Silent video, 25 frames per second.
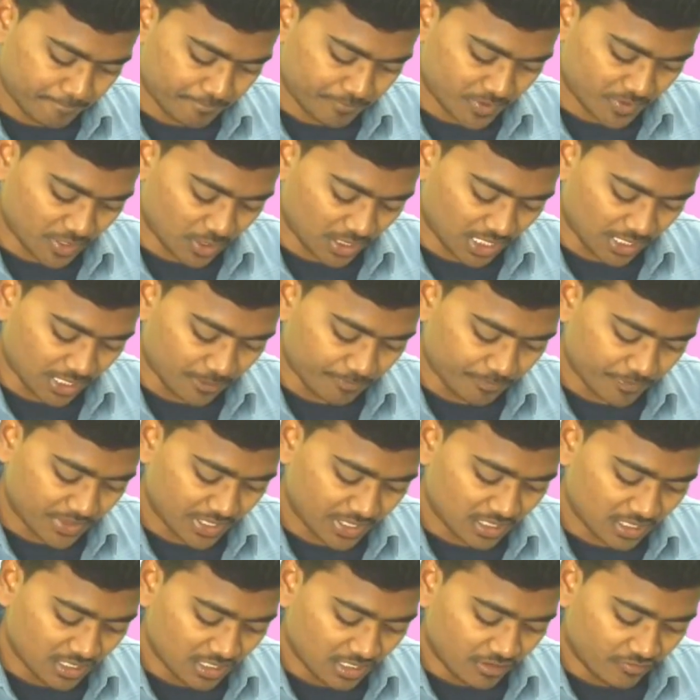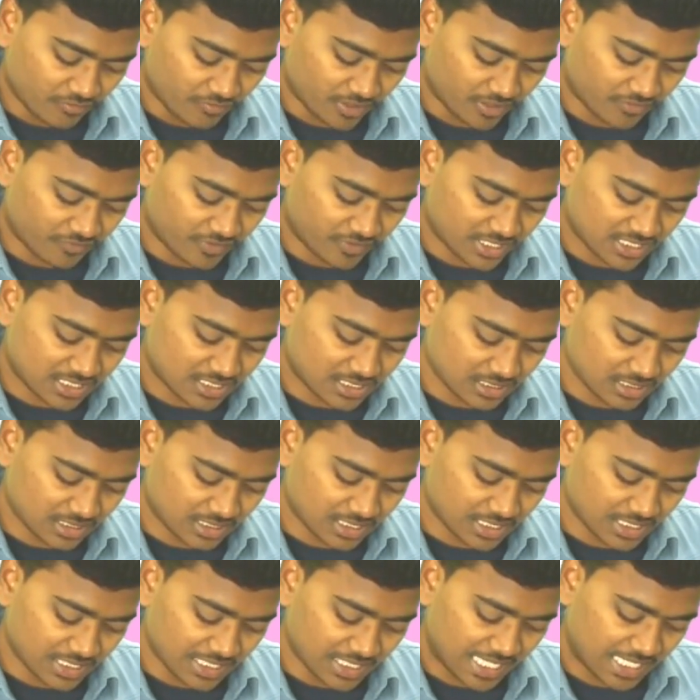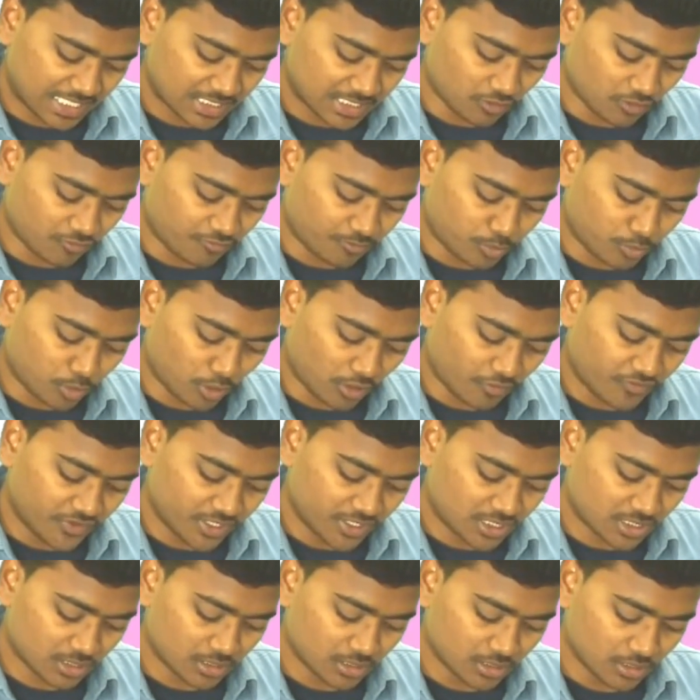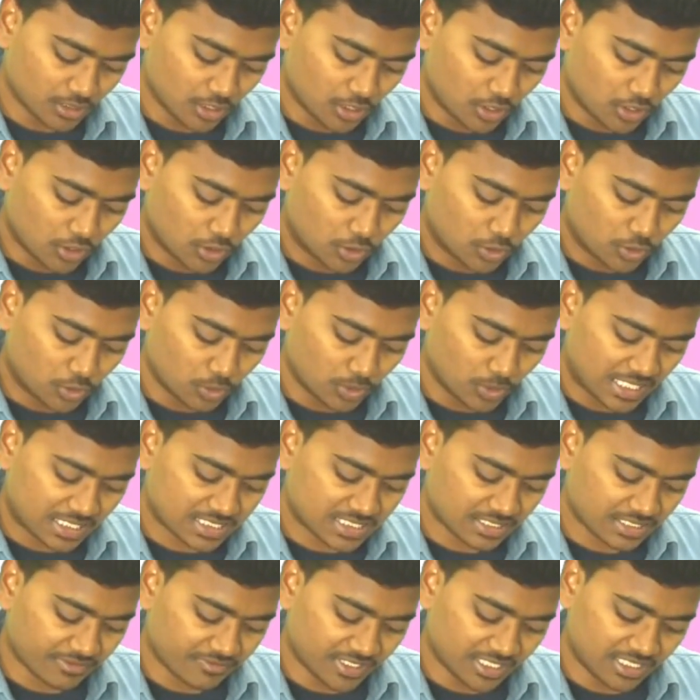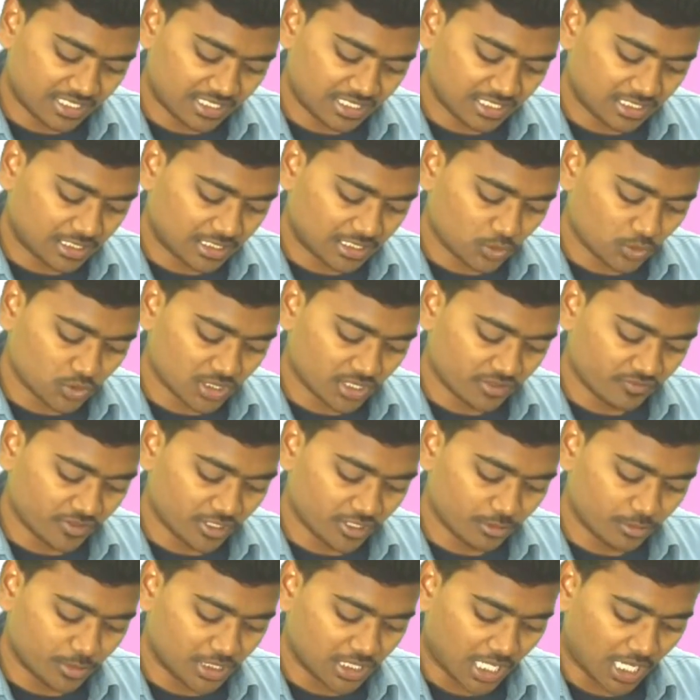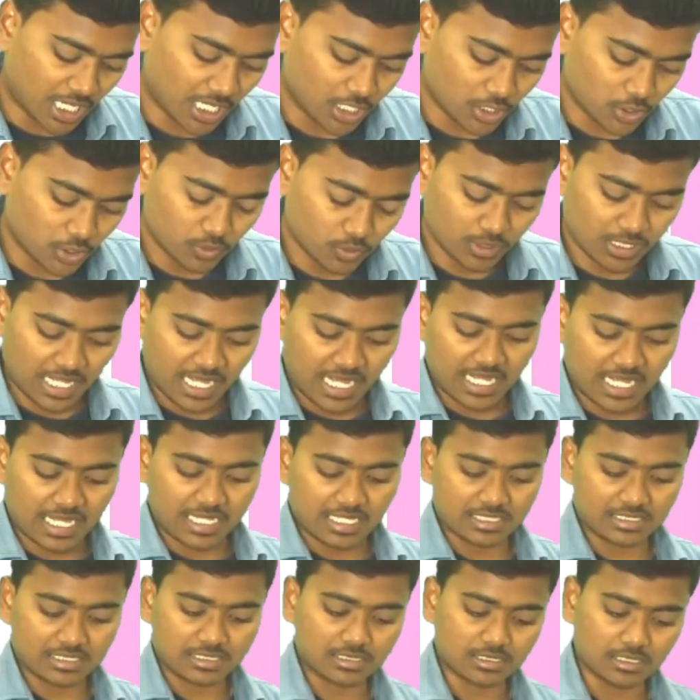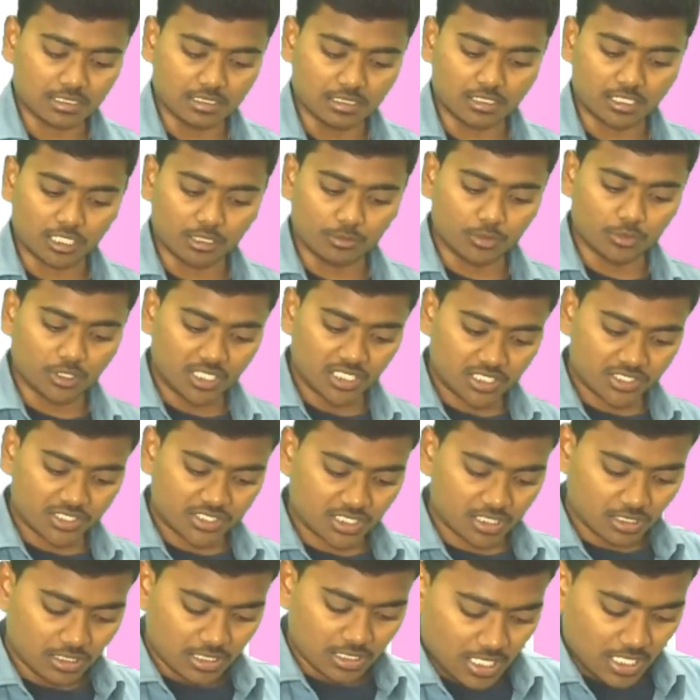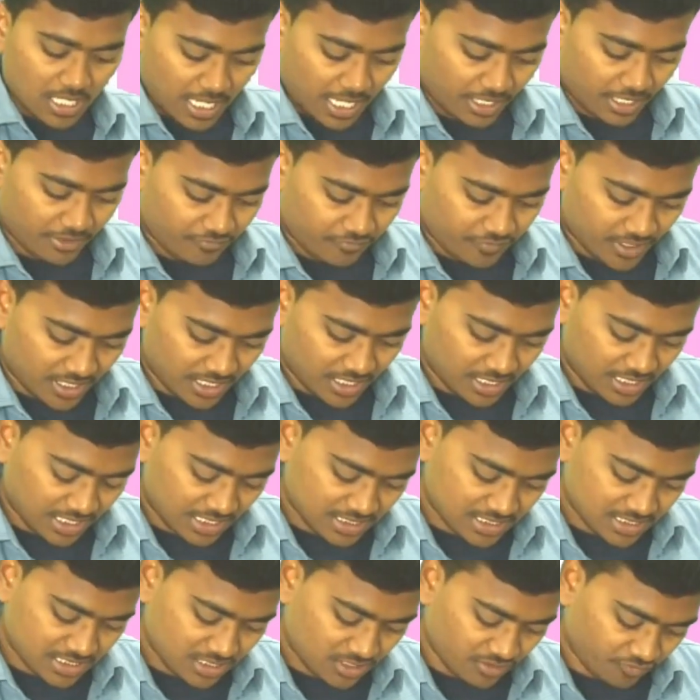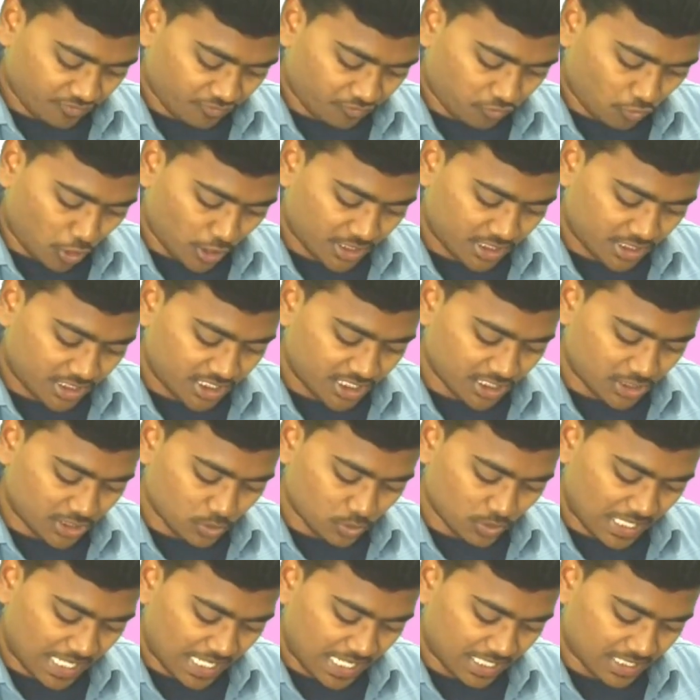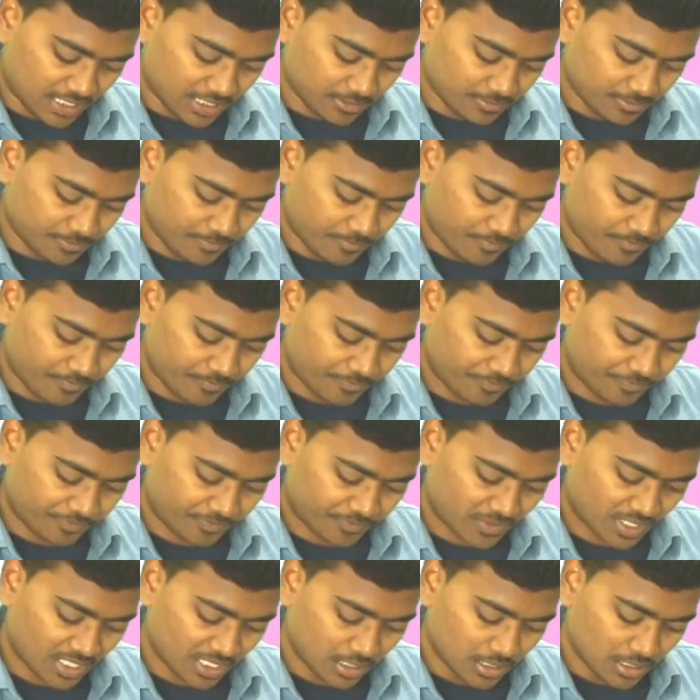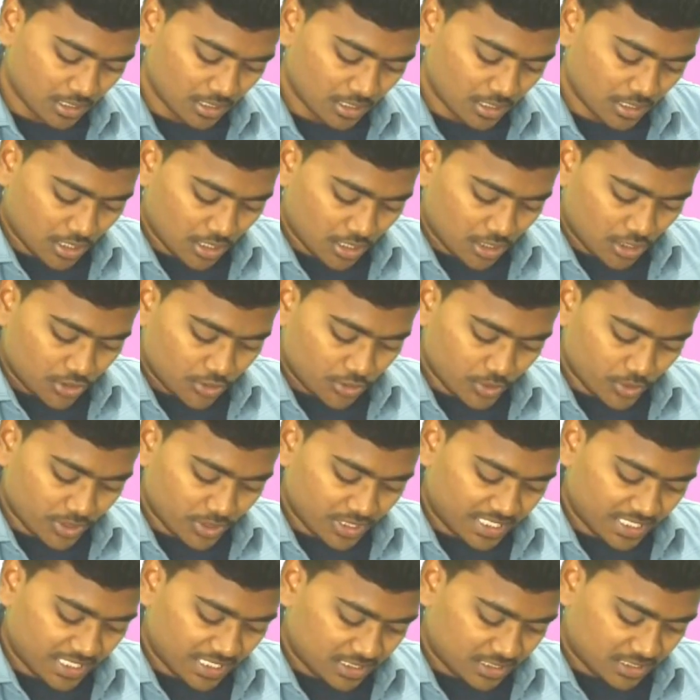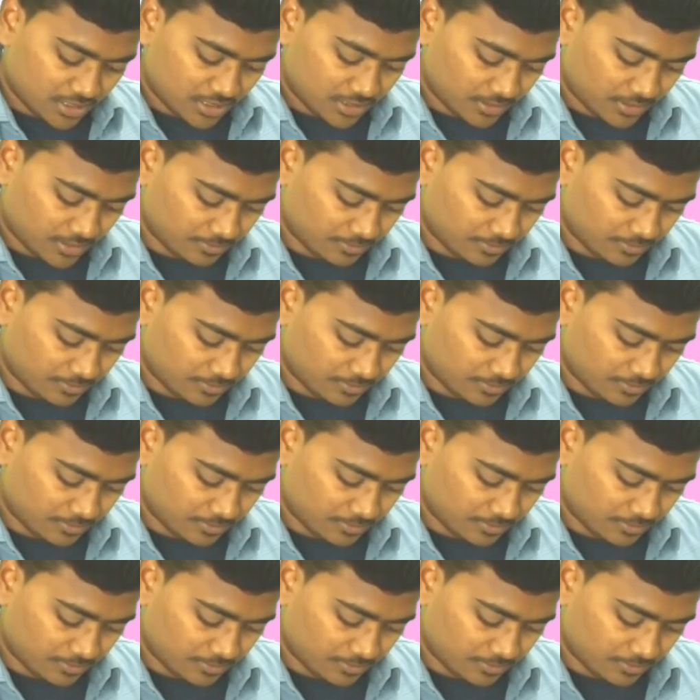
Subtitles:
okay, for first 3 lakhs of profit, 2,70,000 will be allowed as remuneration, and for next 42 lakh, you will get